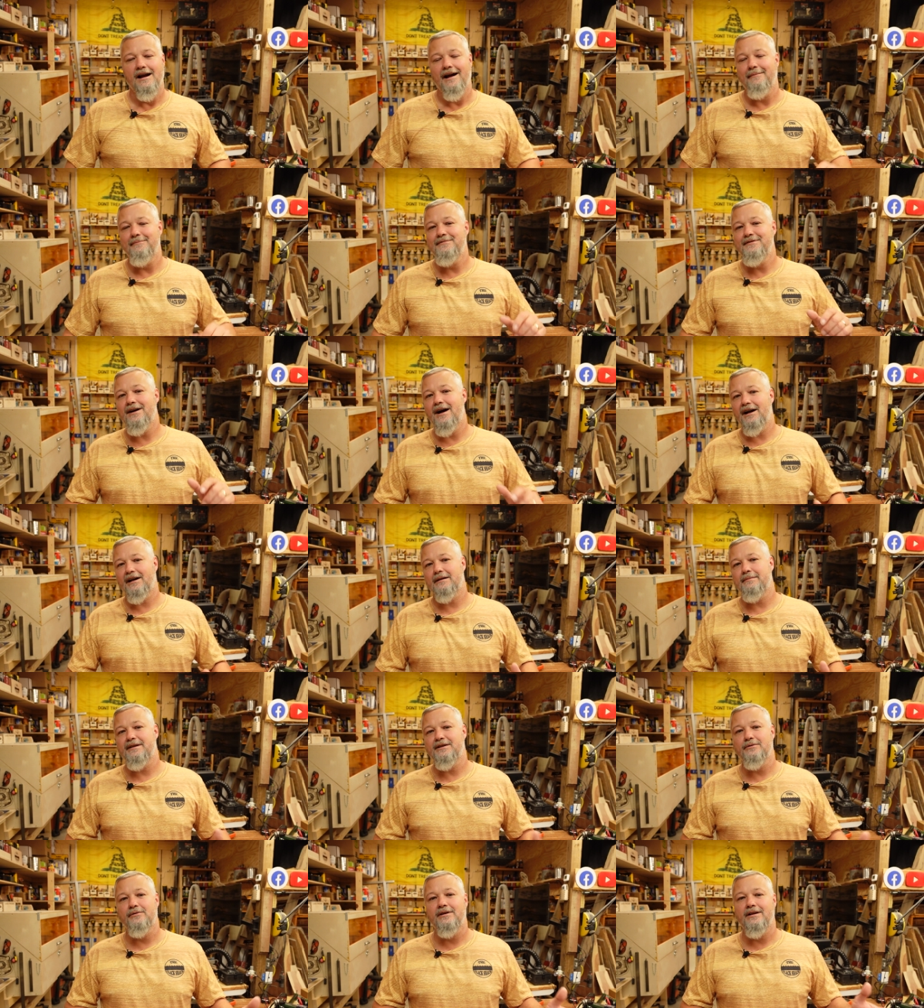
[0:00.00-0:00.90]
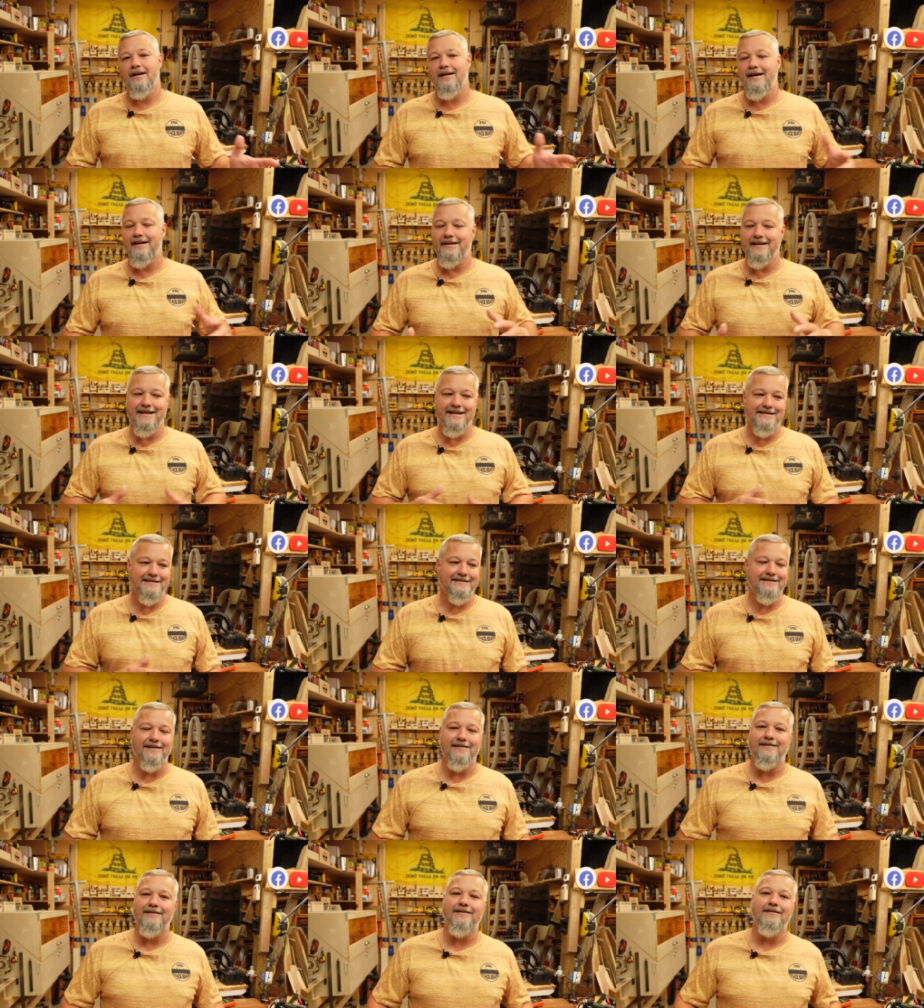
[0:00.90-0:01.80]
I'm not going to be doing a lot of
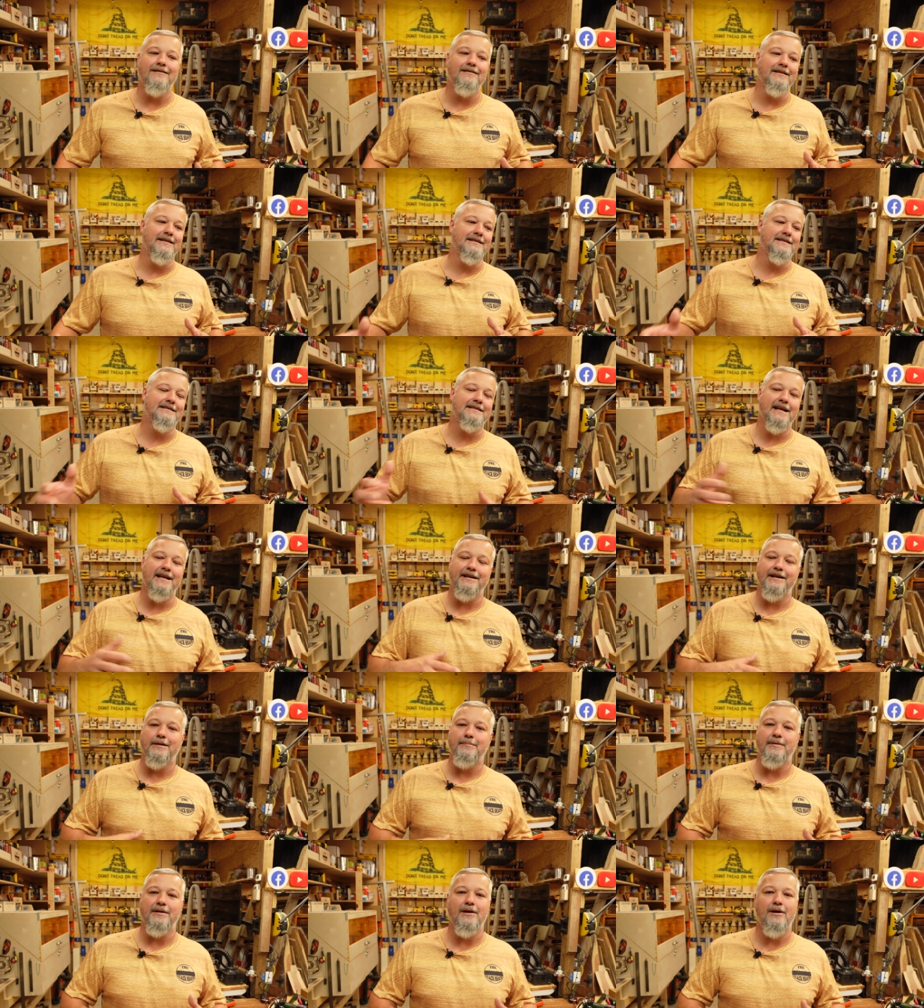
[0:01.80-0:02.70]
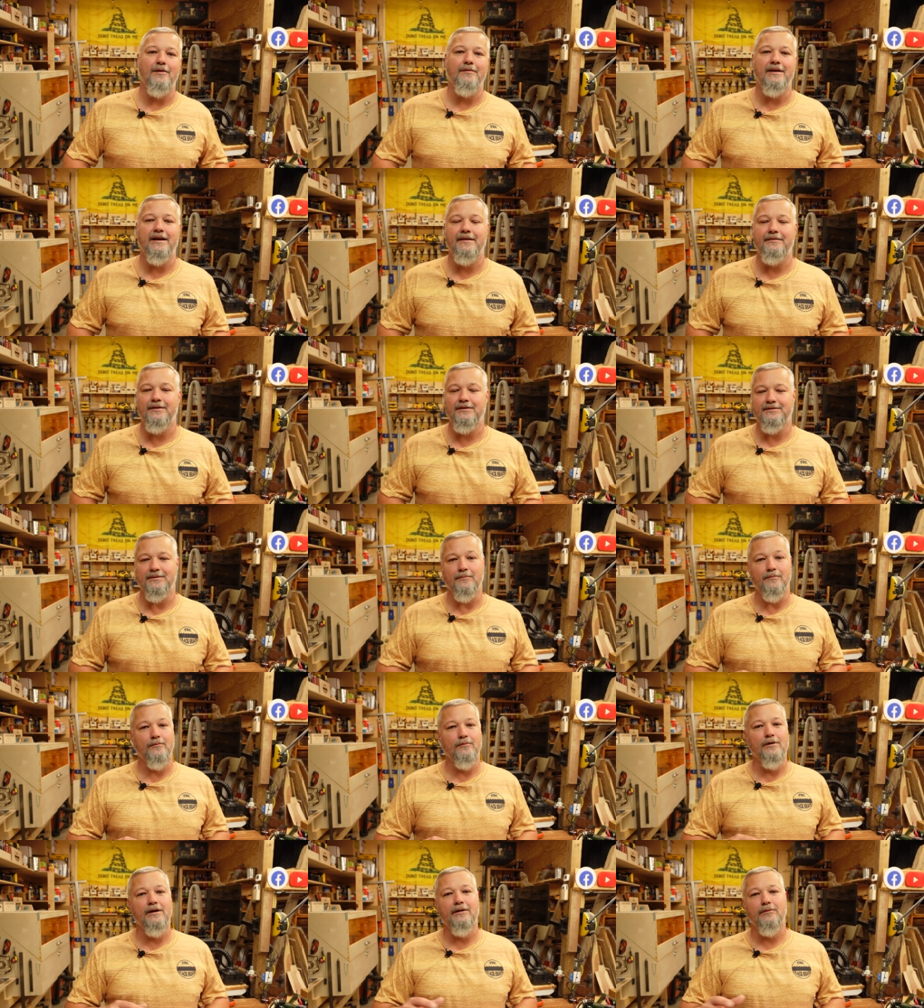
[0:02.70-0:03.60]
install and setup and all that. There's
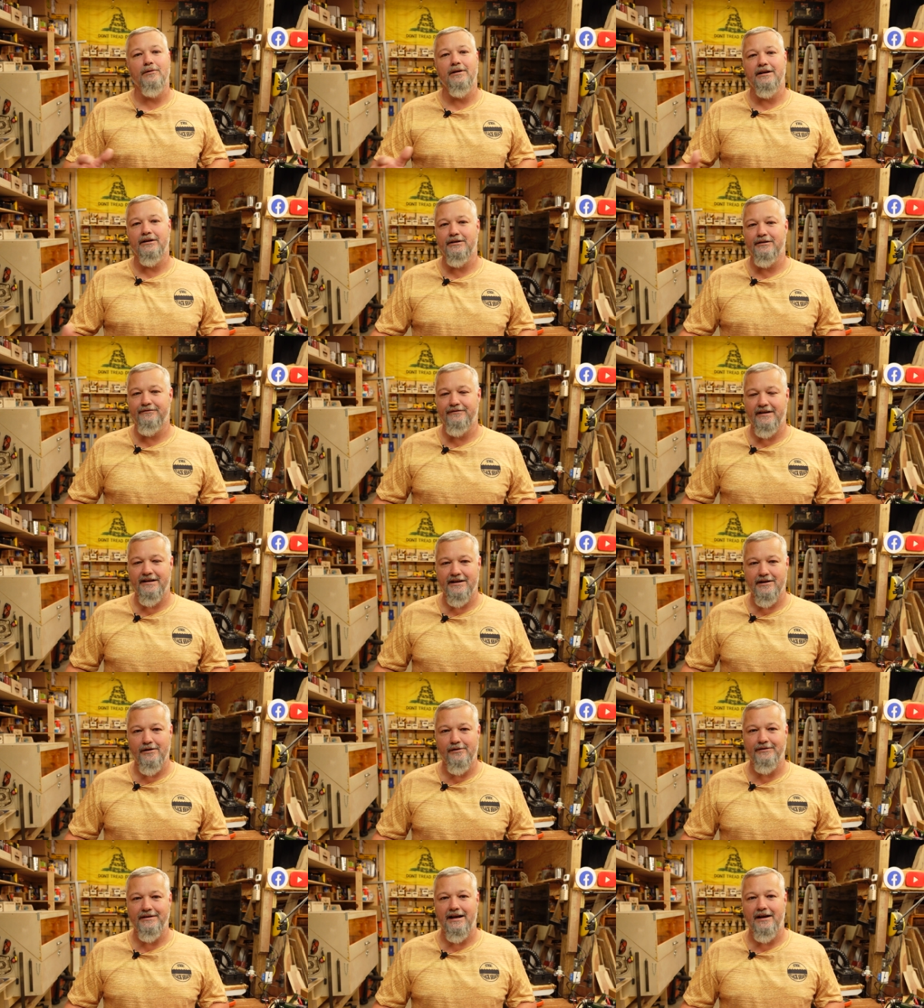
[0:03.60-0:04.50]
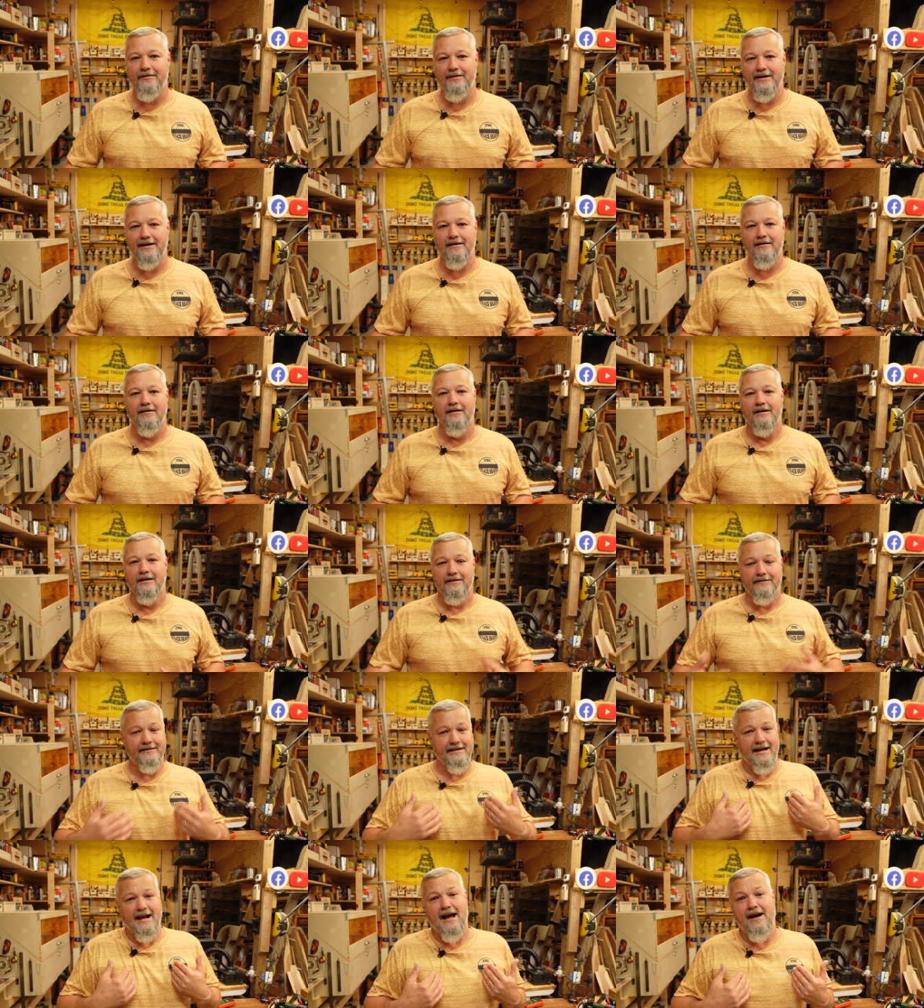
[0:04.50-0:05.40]
some really, really good videos out there
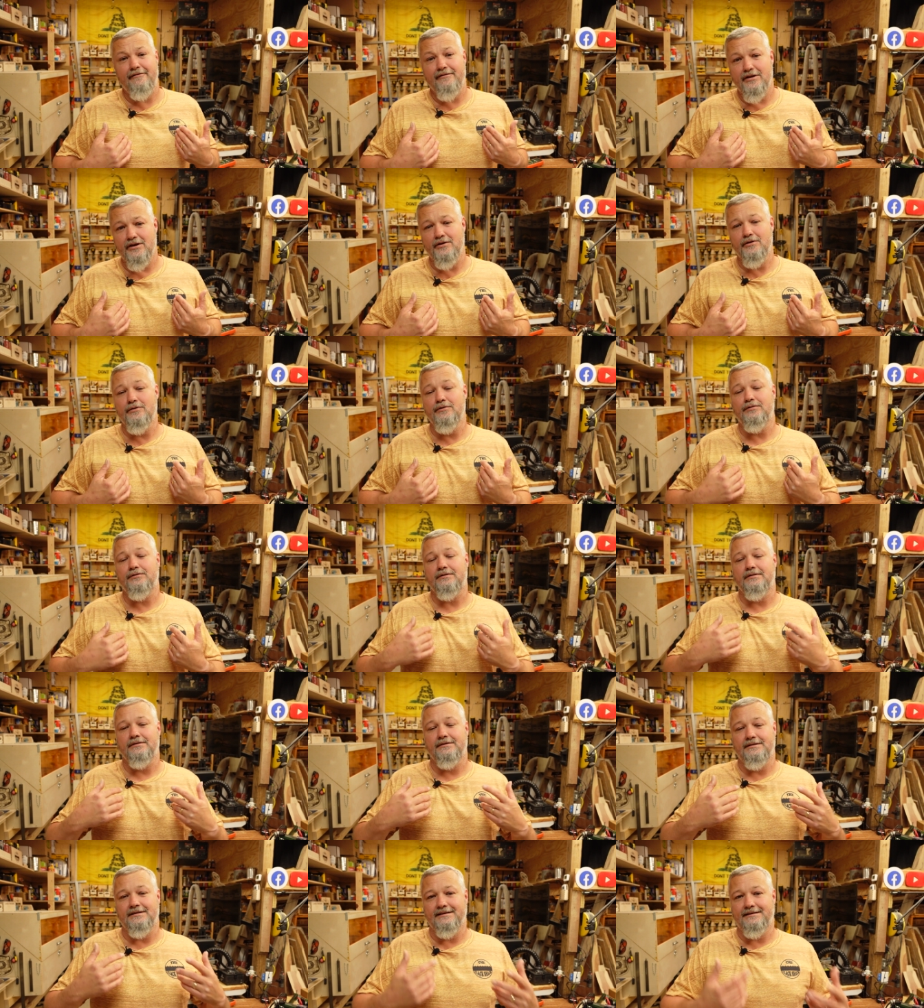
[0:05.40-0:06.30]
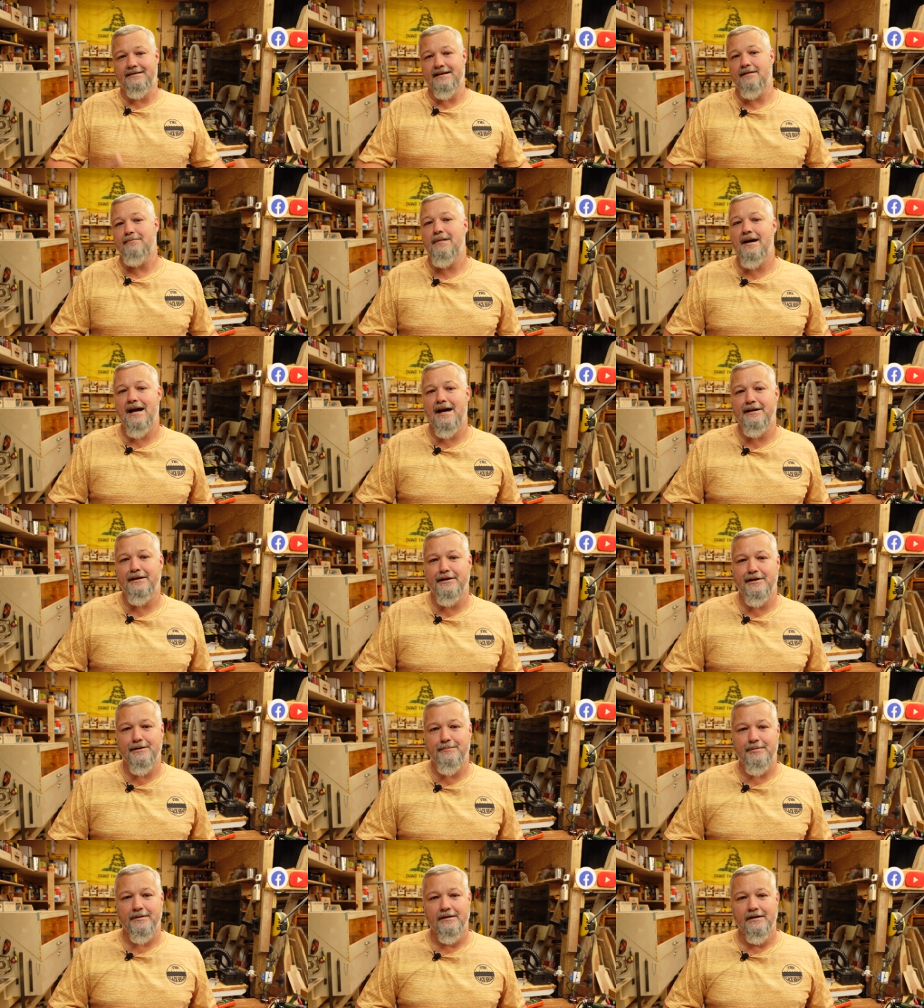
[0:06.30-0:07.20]
that I've used to set mine
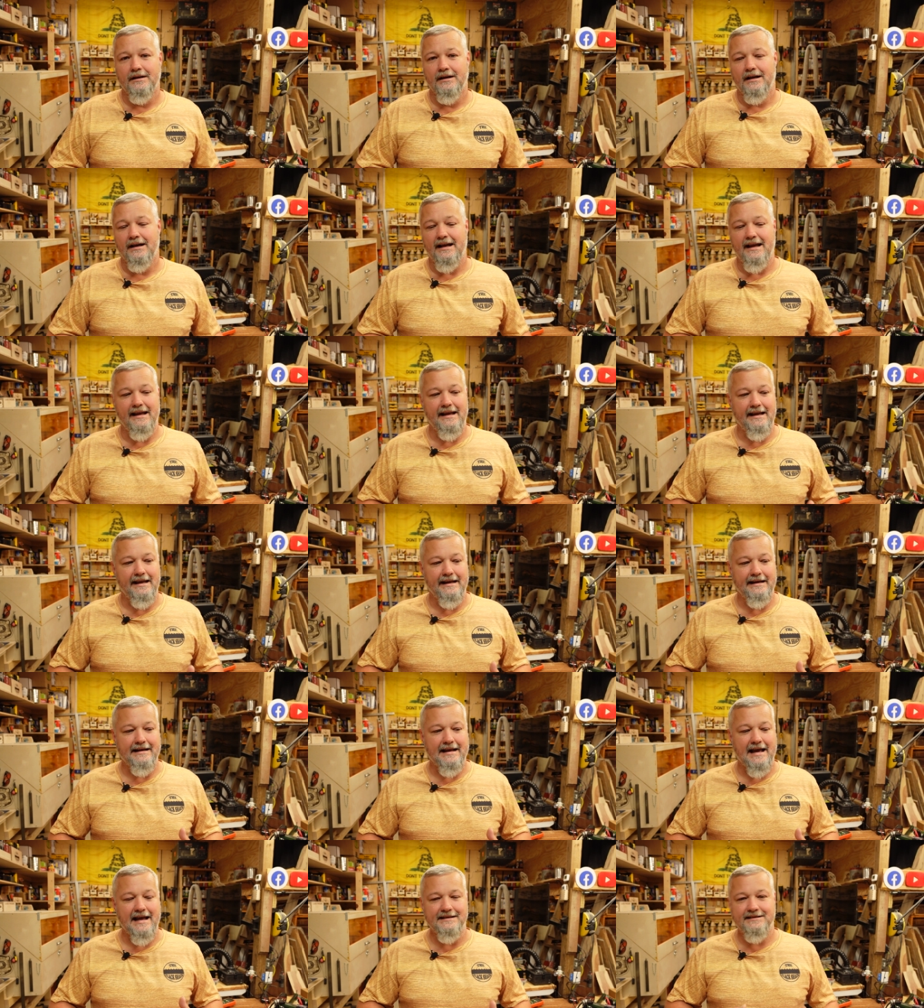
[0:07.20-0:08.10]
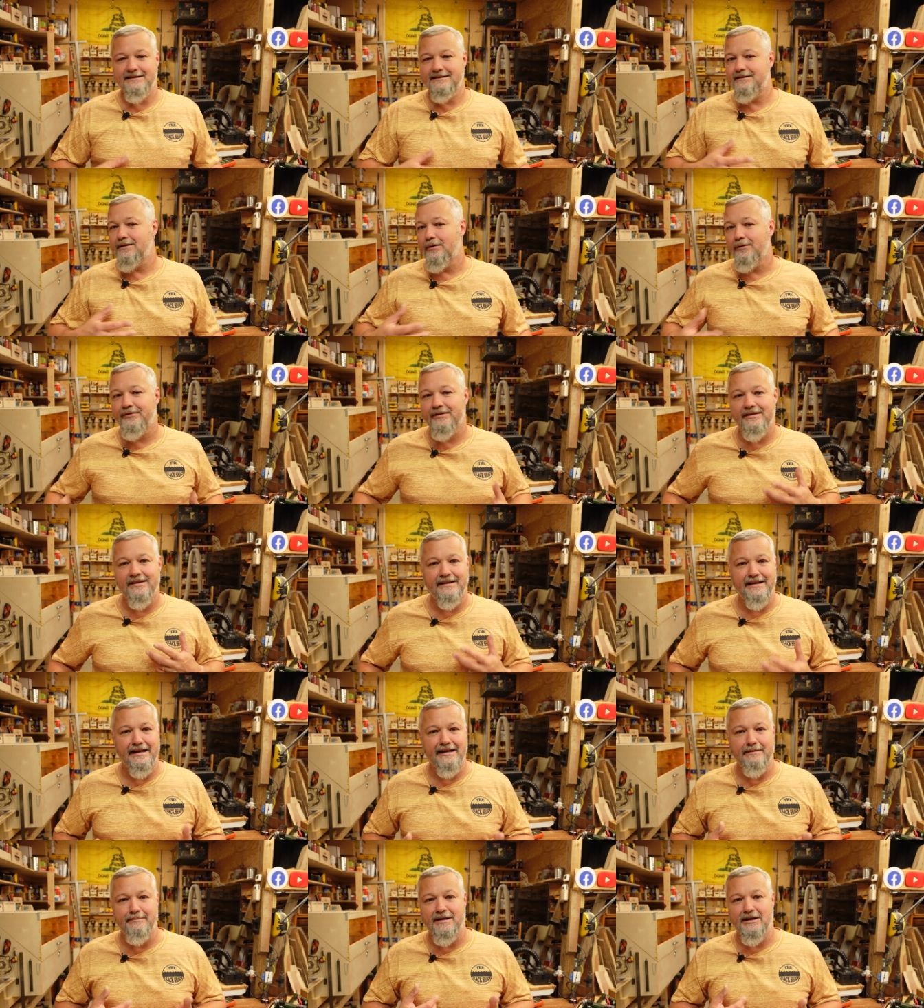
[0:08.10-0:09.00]
up, and I just don't see the
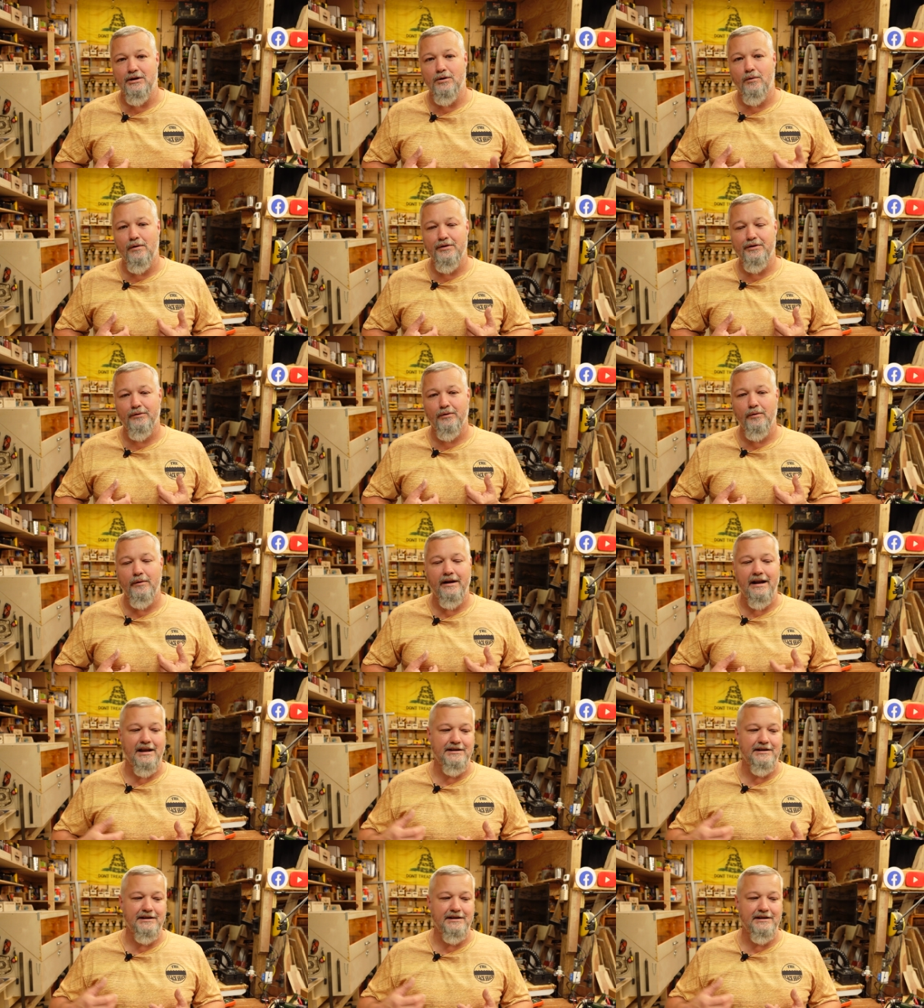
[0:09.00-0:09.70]
need in me going through it.